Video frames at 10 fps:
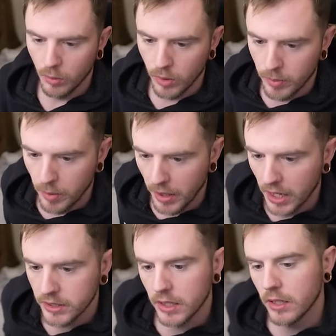we'd be
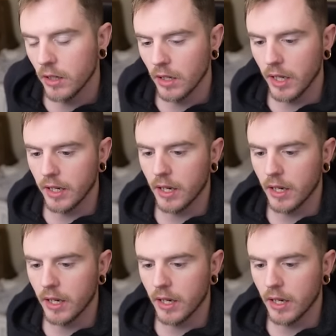blasting on like